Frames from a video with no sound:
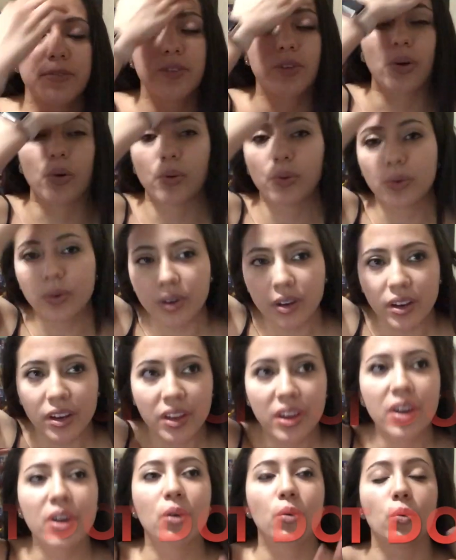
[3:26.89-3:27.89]
Don't
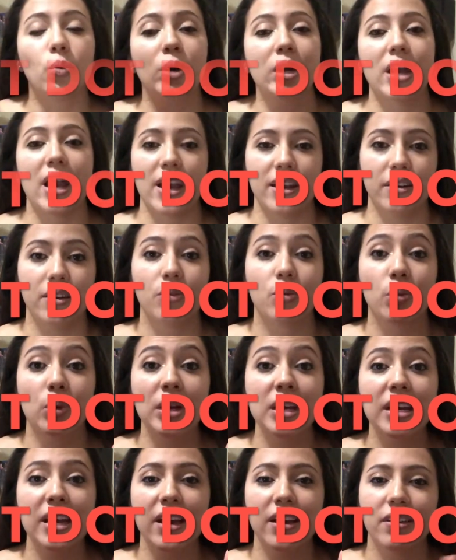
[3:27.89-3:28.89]

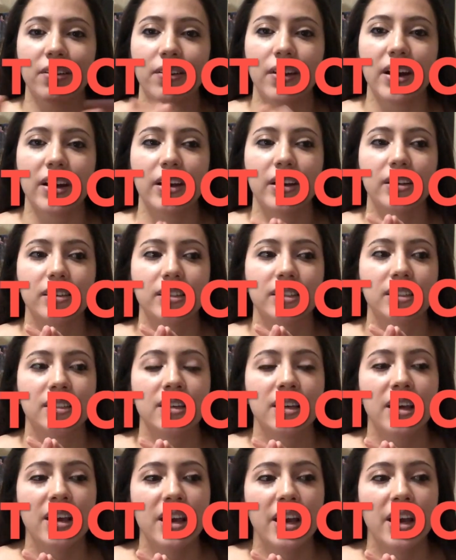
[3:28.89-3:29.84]
reiterate it.